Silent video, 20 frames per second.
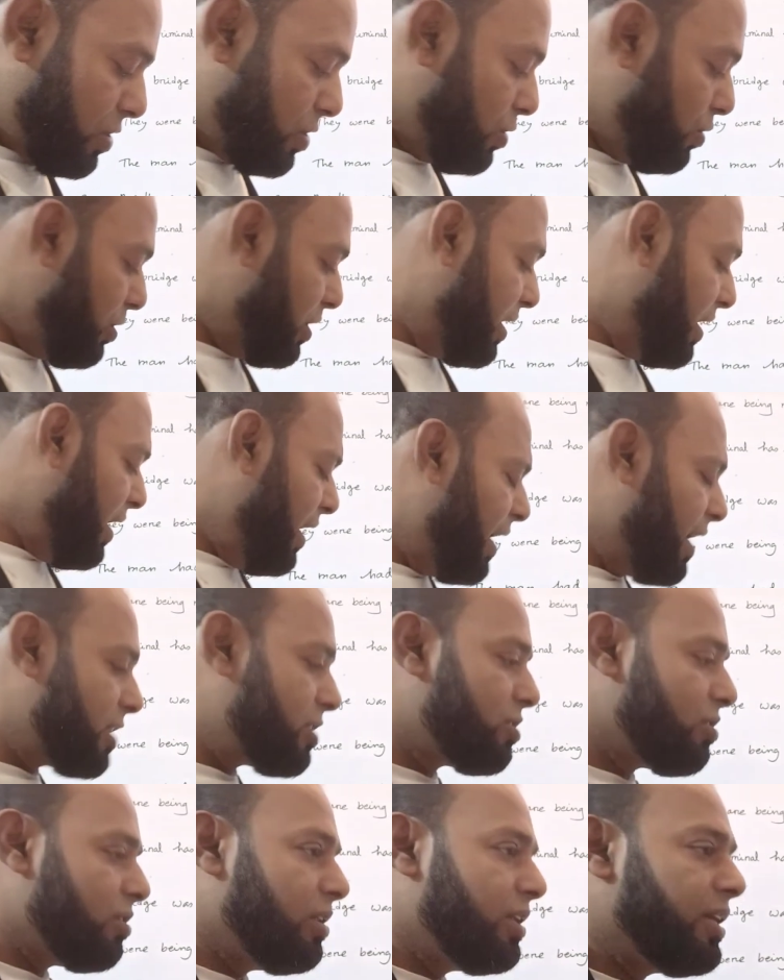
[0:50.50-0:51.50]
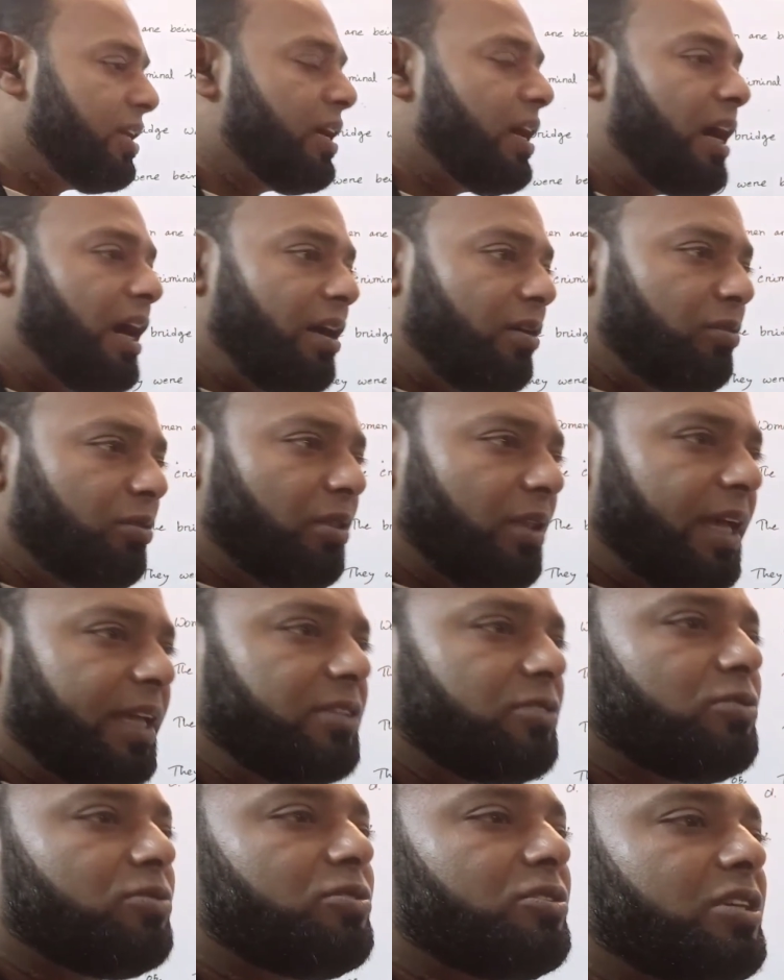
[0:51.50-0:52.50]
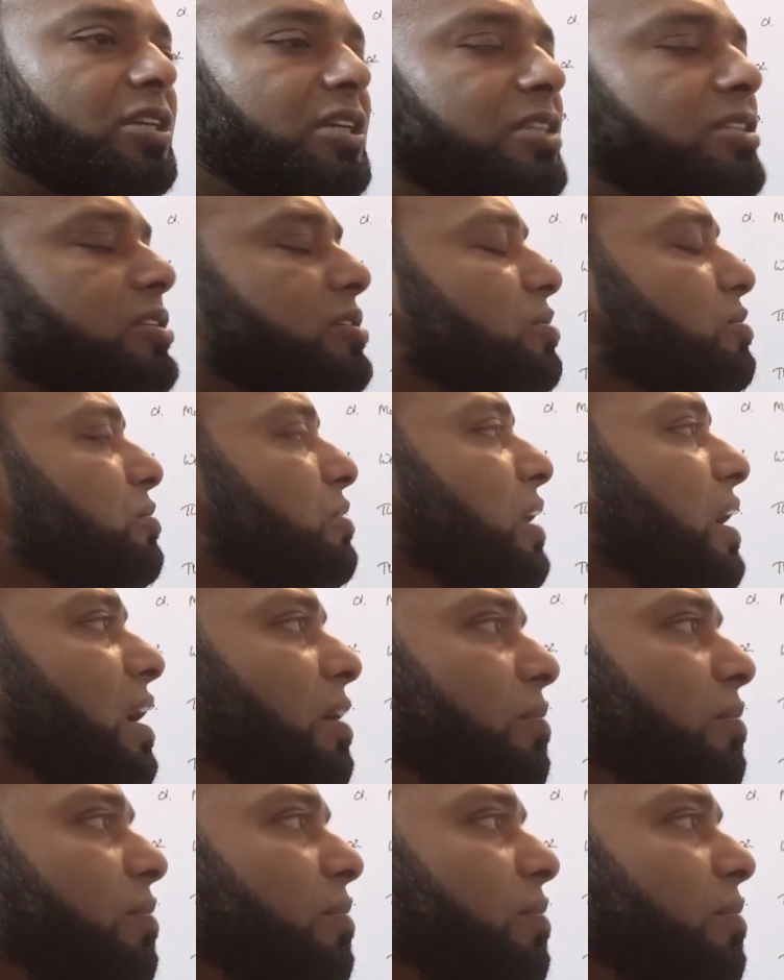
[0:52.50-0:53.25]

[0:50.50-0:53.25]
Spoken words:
today, actually, I would like to teach you